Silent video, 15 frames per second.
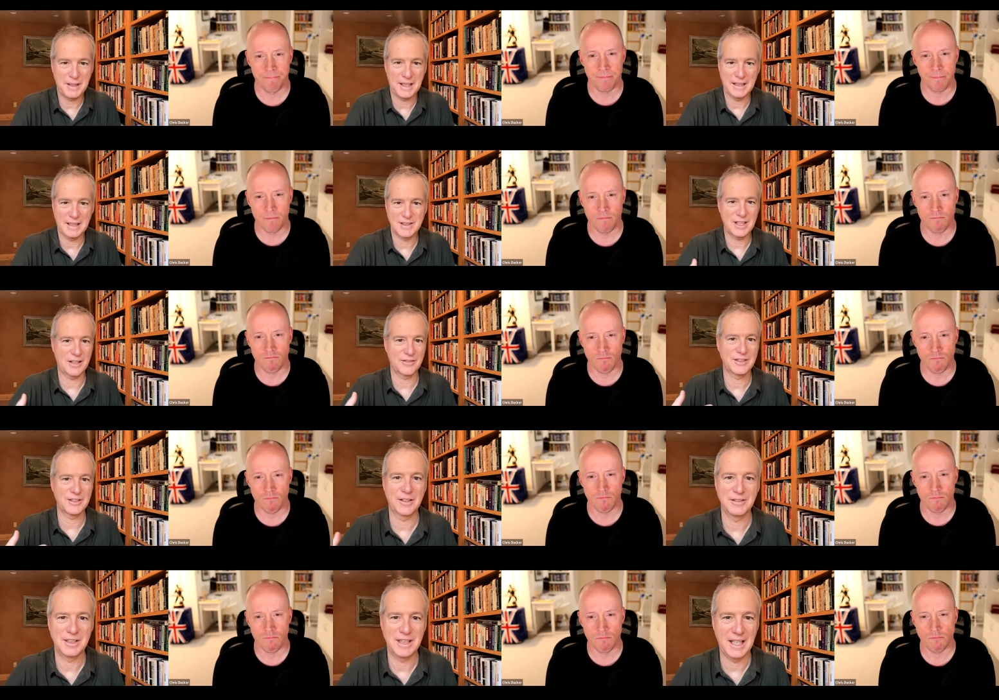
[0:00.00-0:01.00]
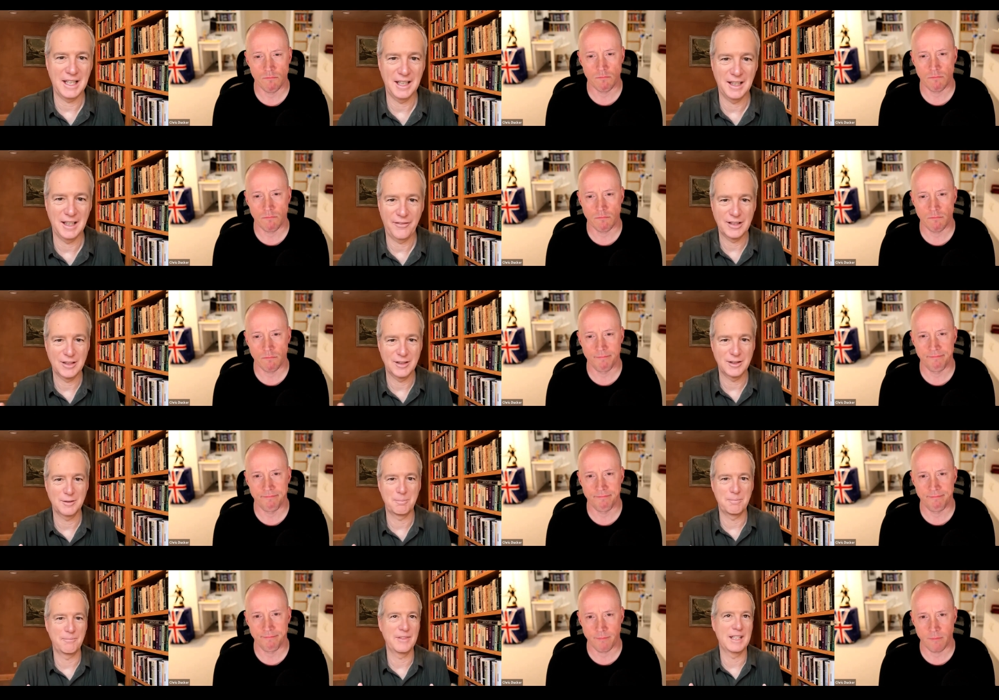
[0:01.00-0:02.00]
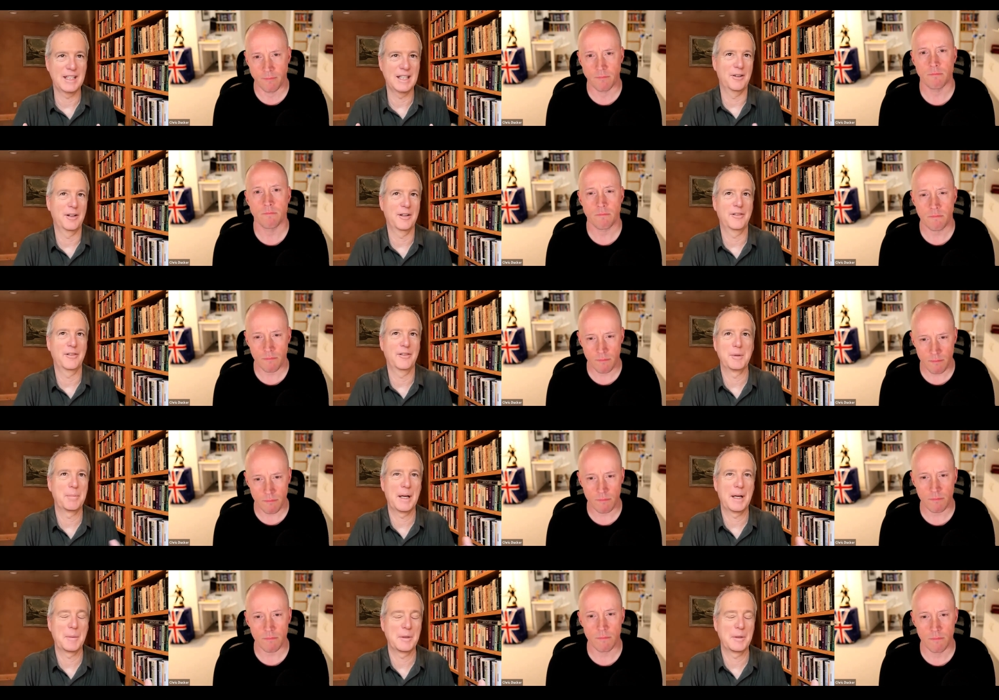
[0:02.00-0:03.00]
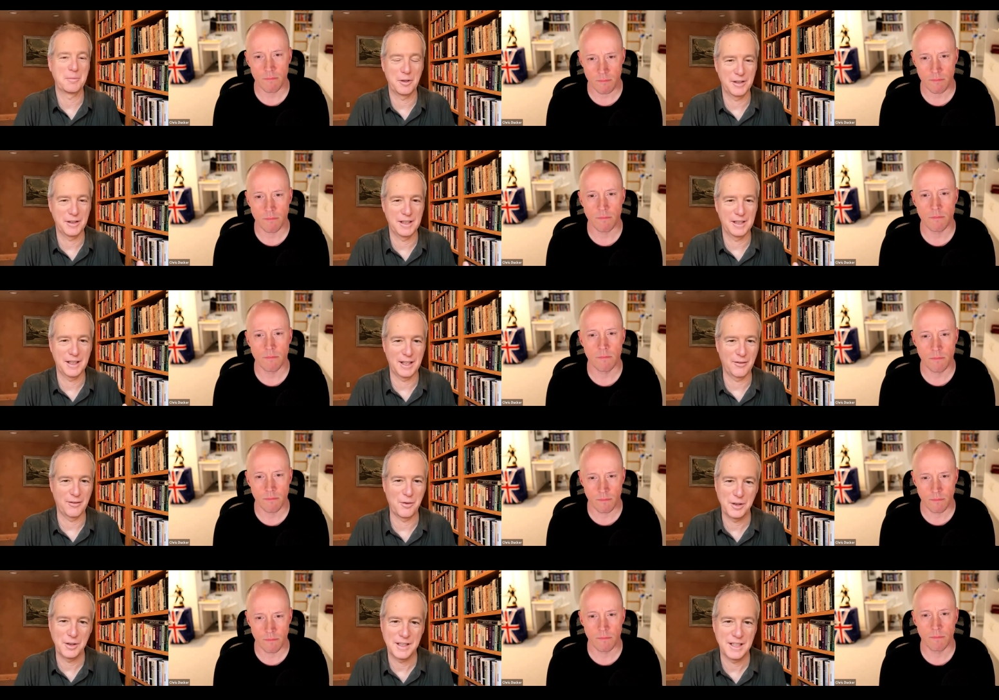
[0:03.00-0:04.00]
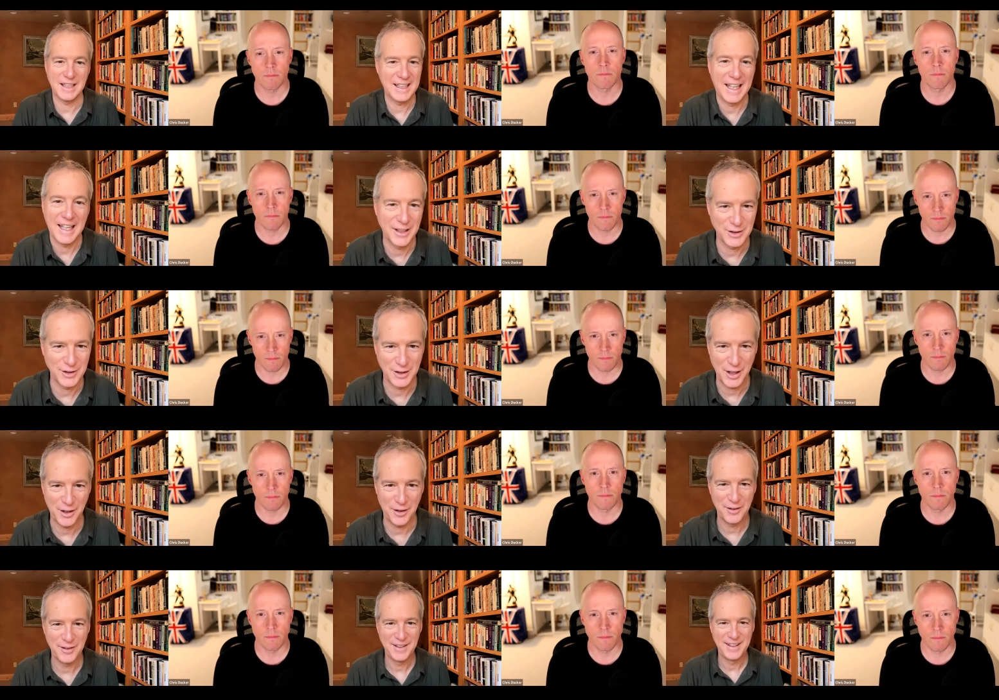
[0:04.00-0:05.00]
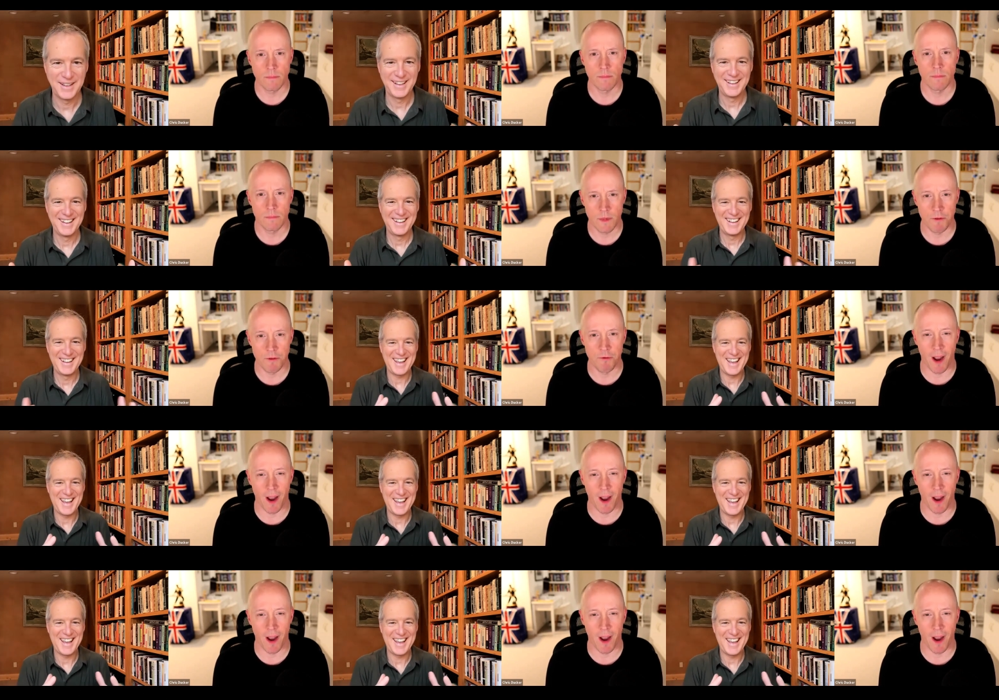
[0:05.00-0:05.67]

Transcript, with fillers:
Speaker 1: that stuff's outdated if it's, you know, if it's been published more than like 14 days ago. Right.